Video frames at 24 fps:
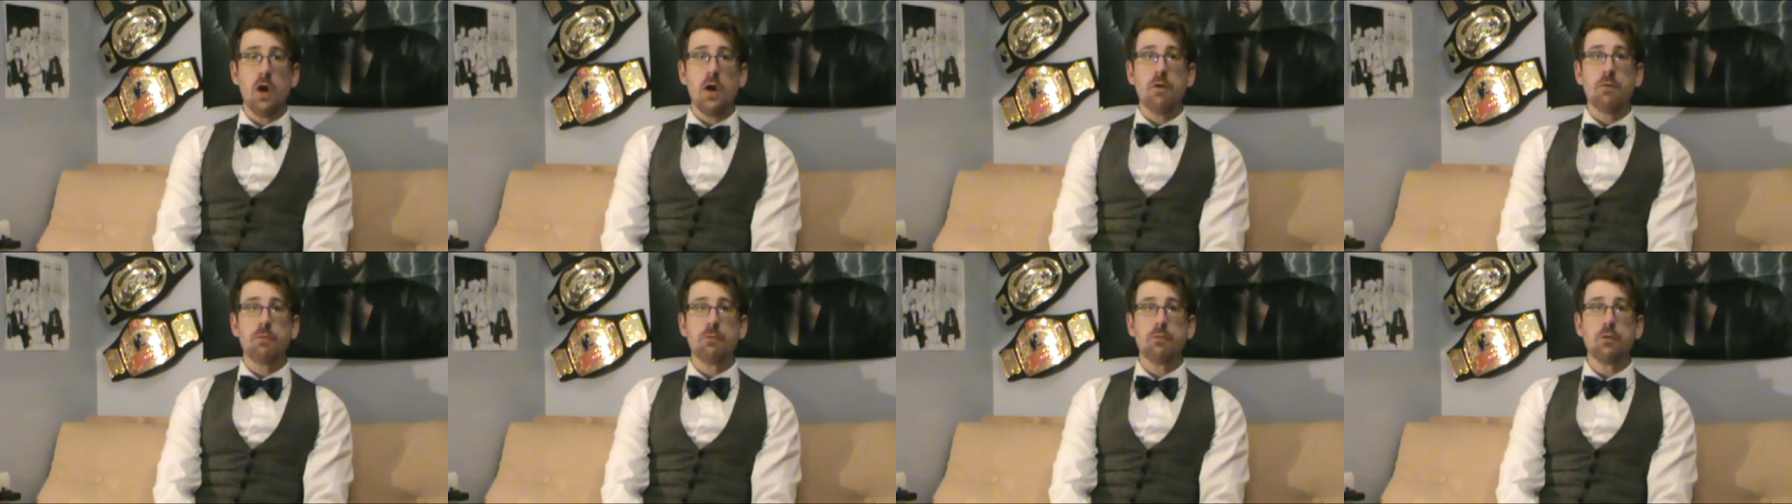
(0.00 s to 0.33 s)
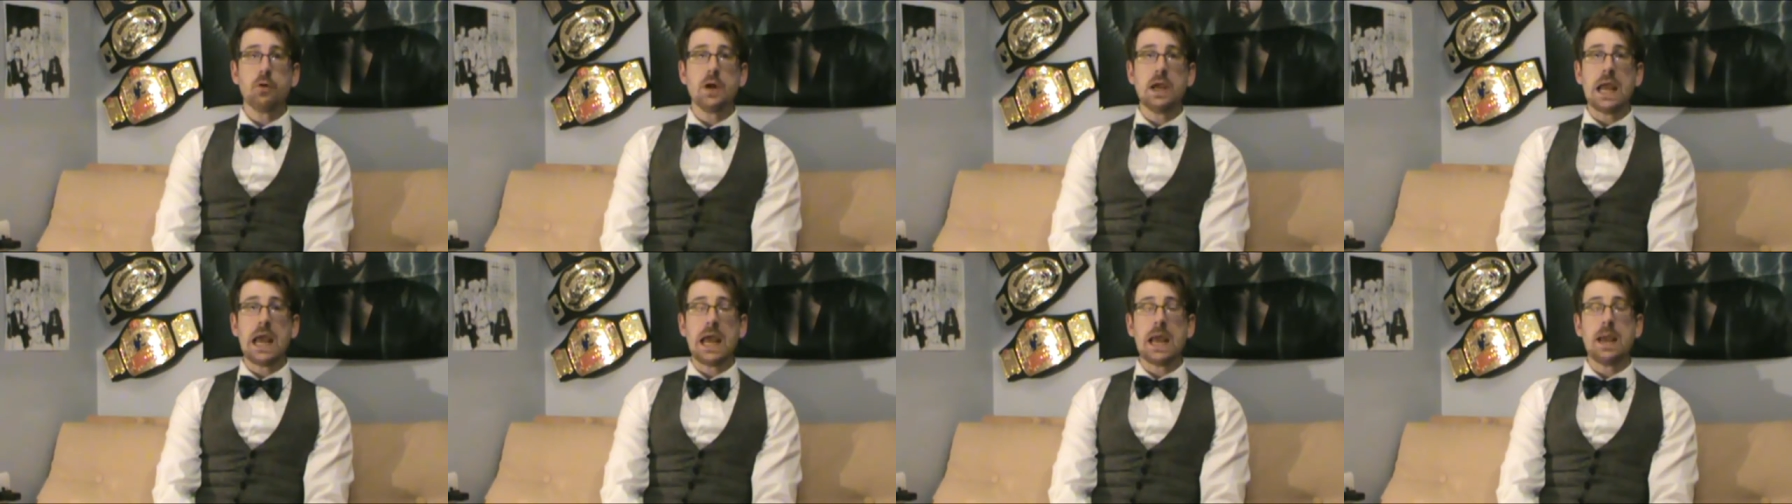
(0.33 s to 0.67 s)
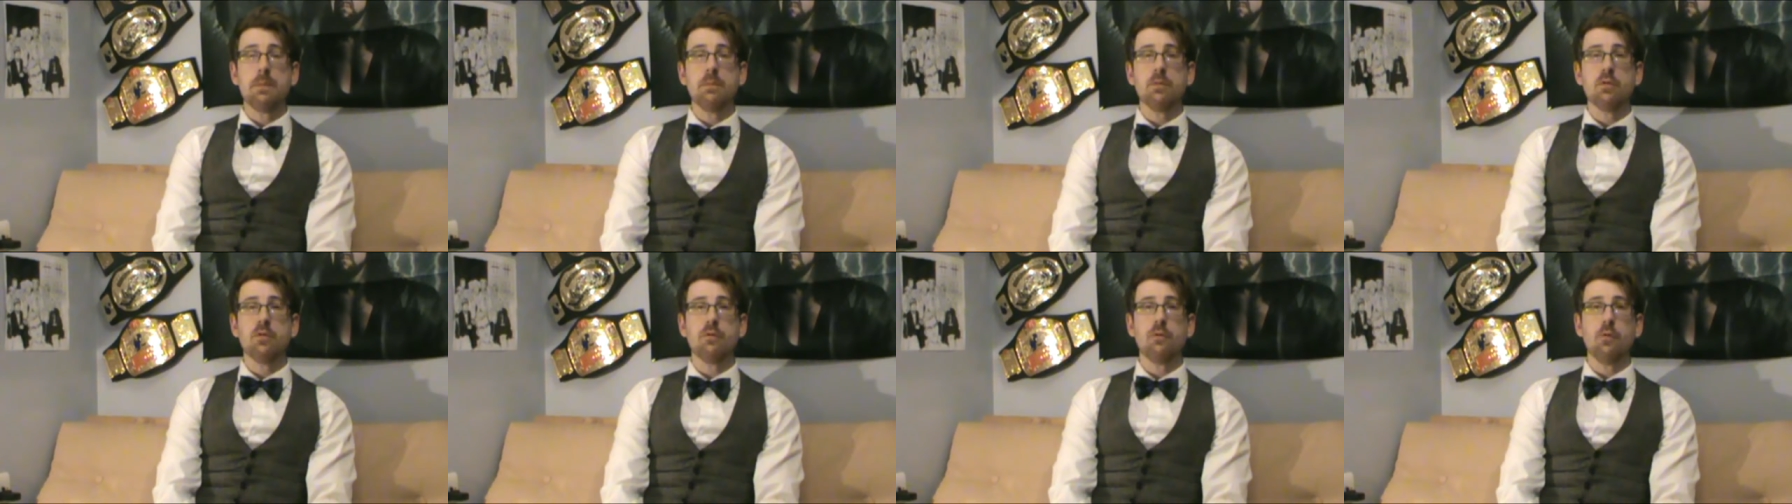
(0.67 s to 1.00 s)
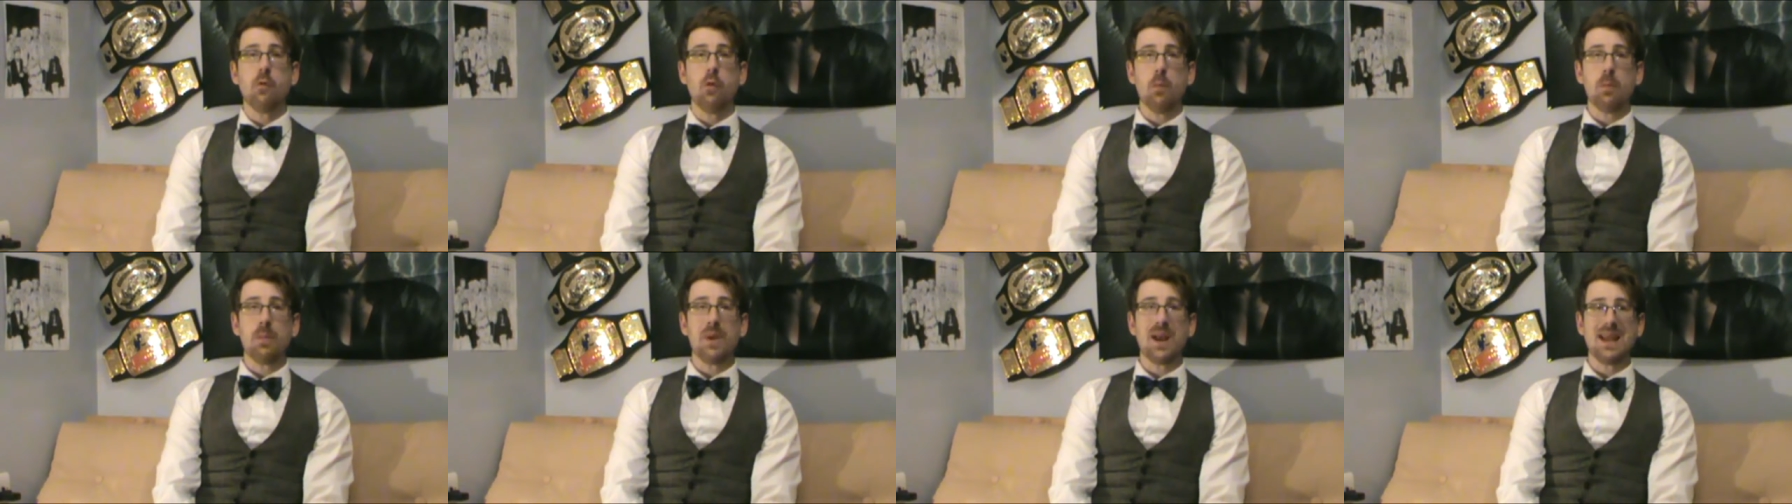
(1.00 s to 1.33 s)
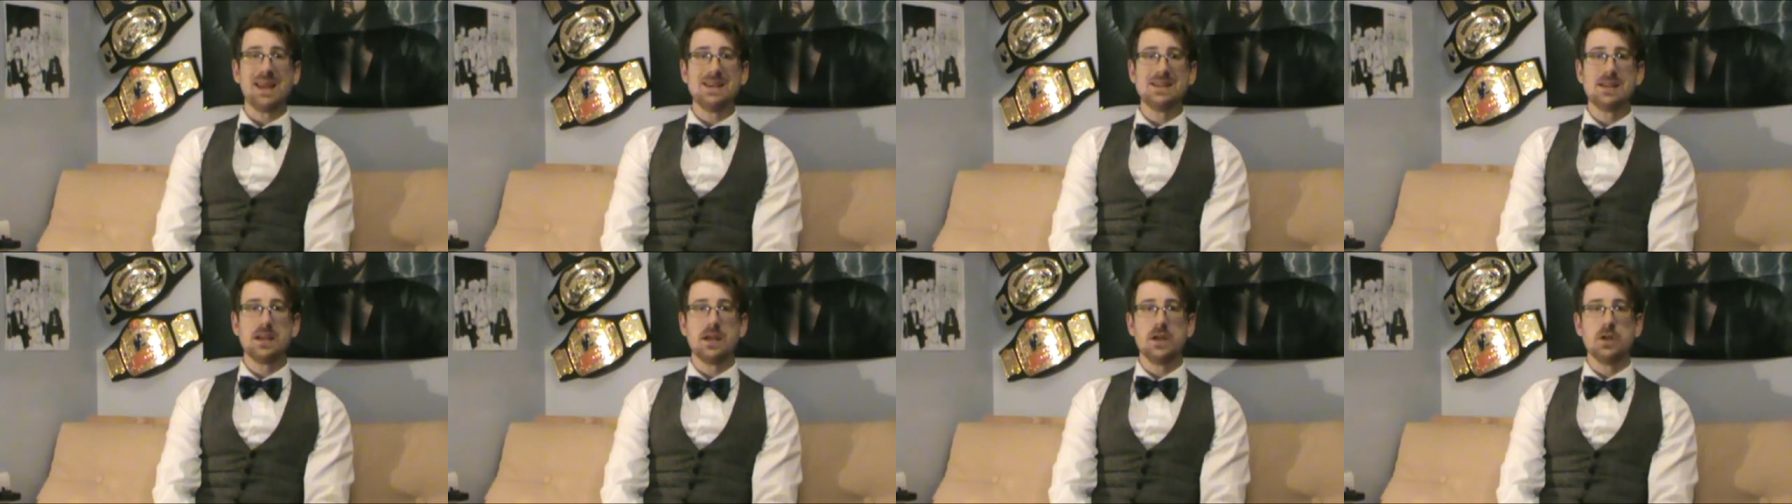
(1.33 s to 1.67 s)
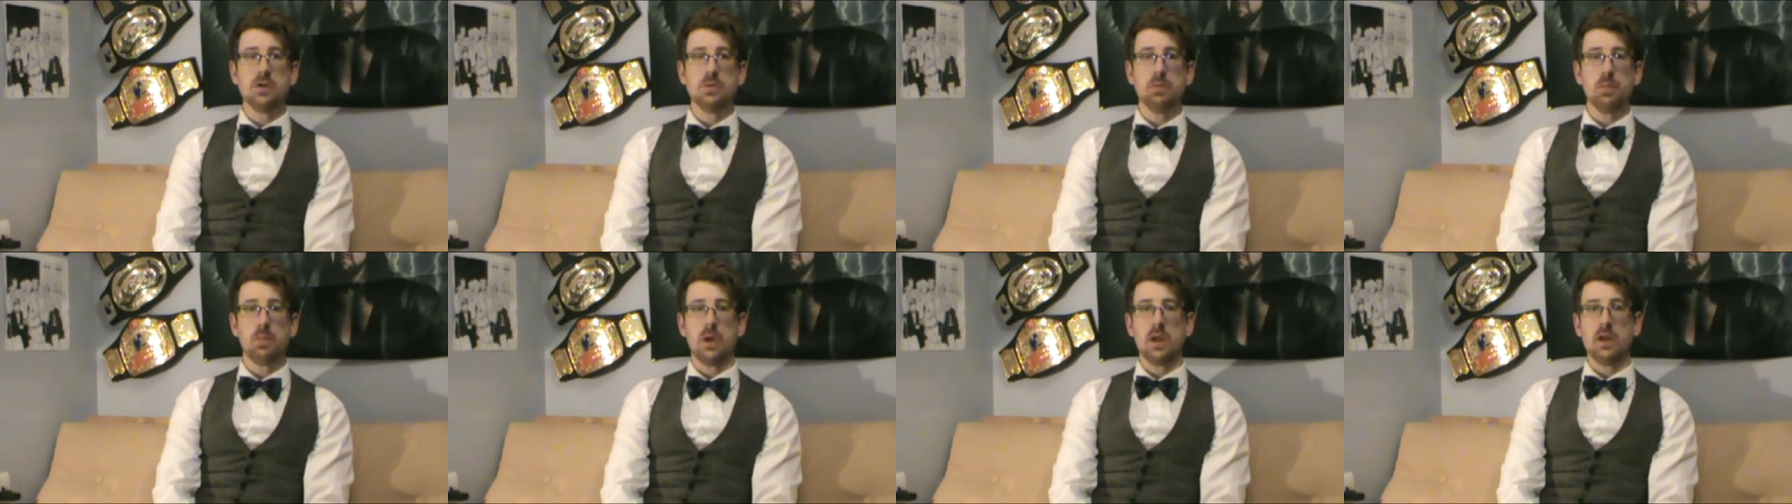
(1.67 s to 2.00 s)
free games for
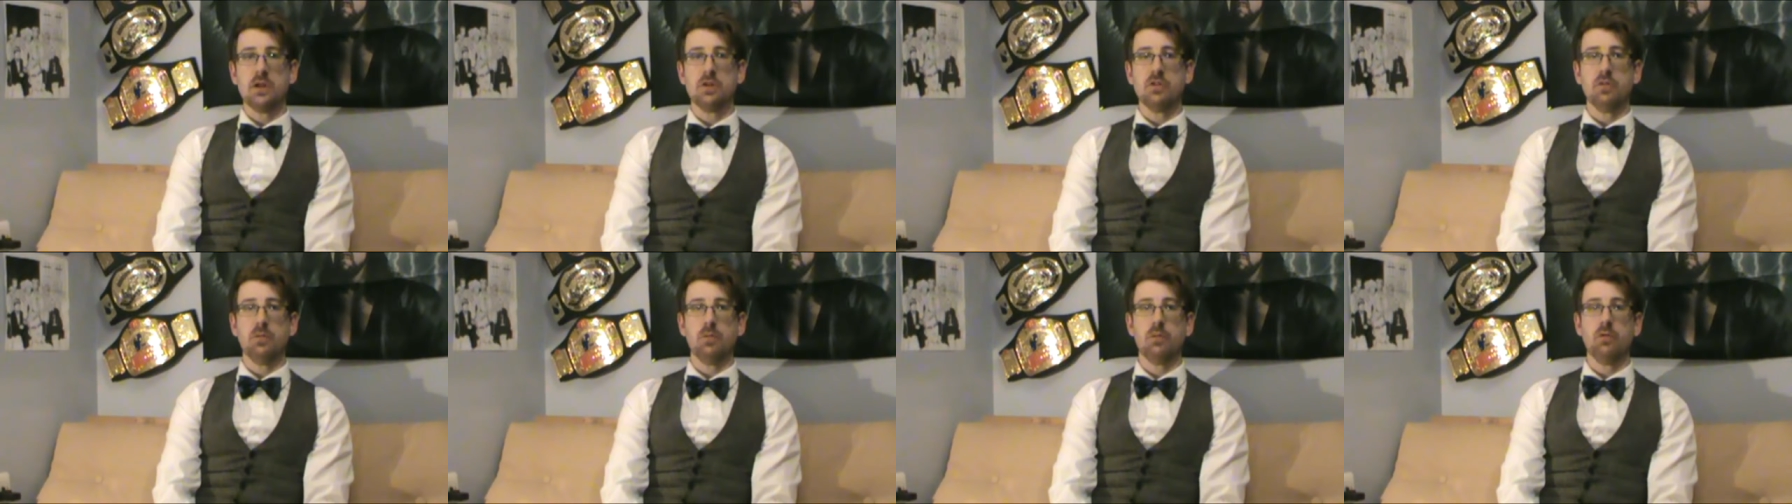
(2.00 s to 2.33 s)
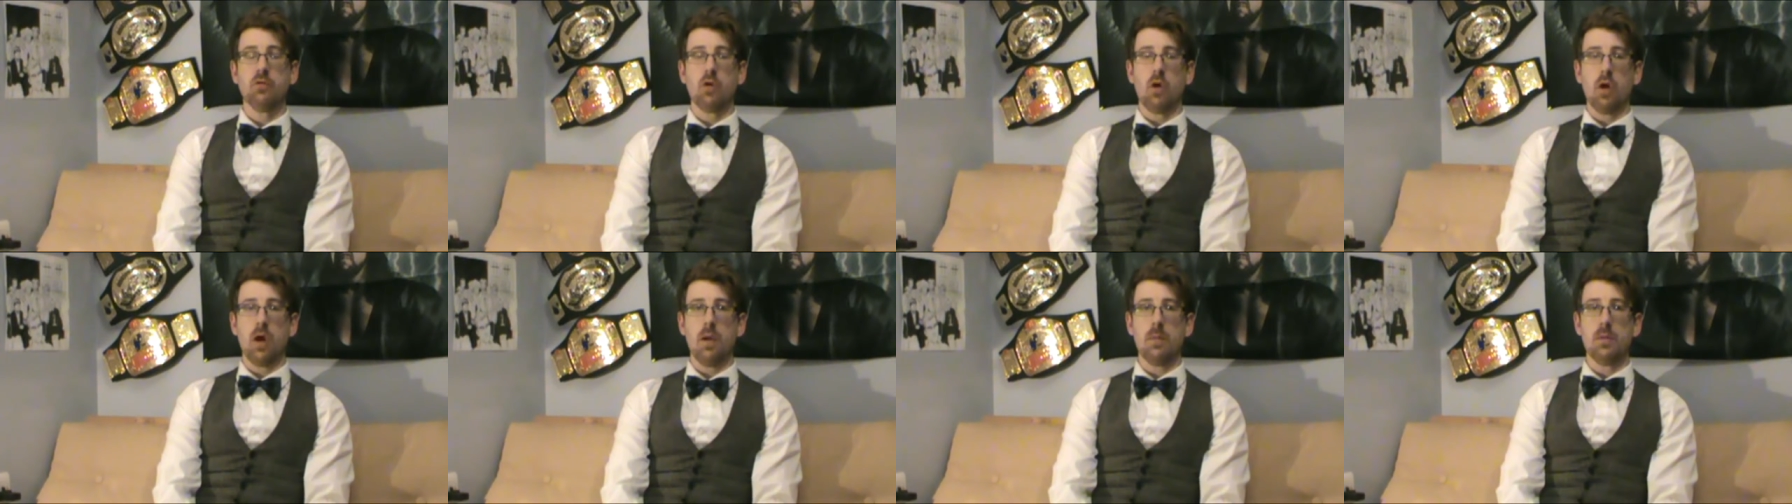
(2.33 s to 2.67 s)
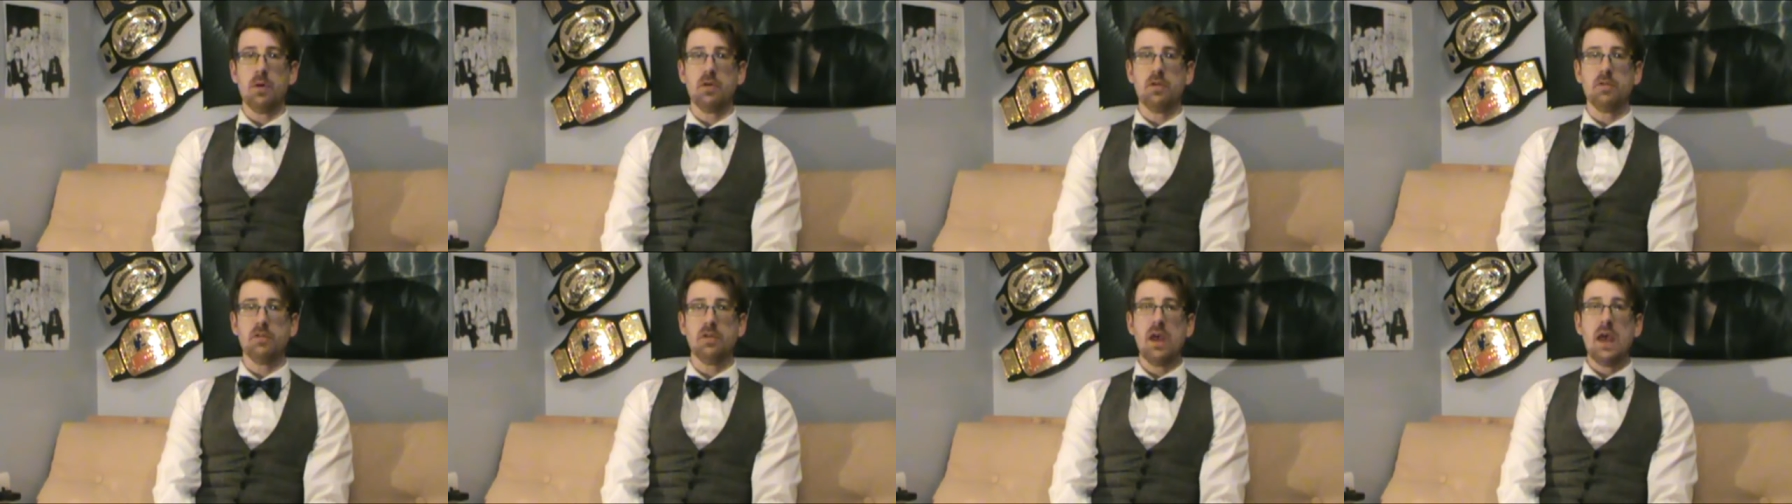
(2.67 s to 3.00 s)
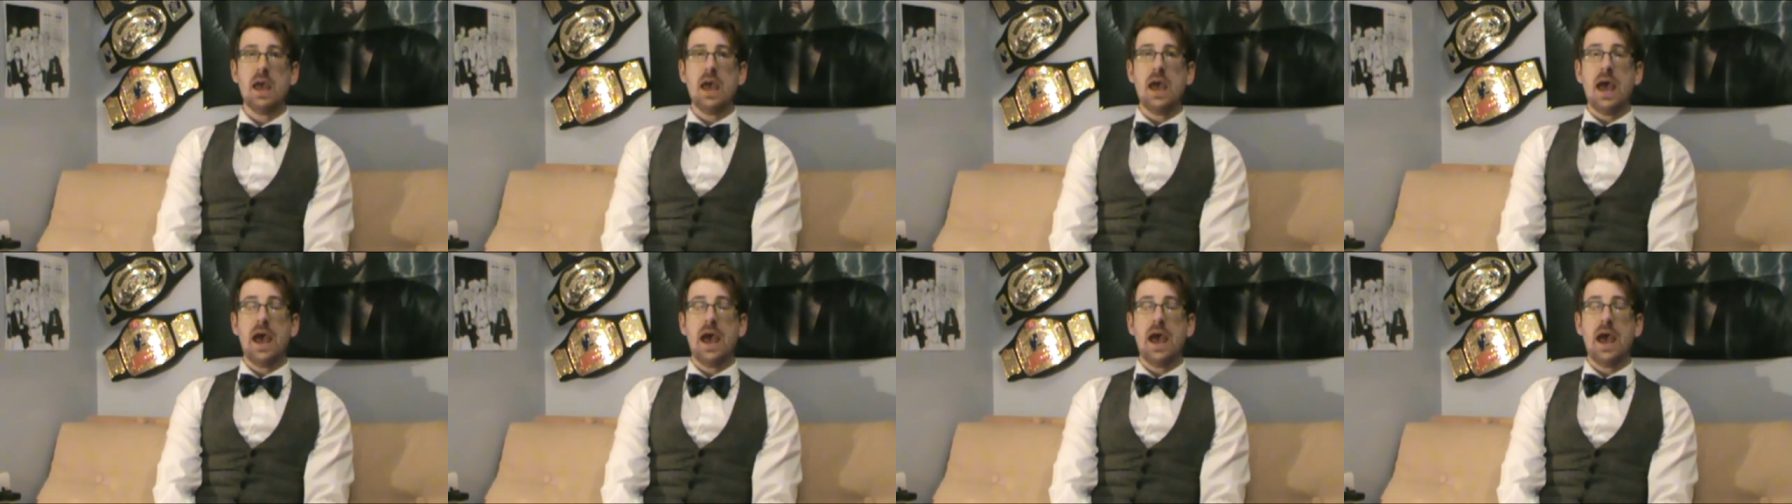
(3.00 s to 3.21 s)
PlayStation Plus subscribers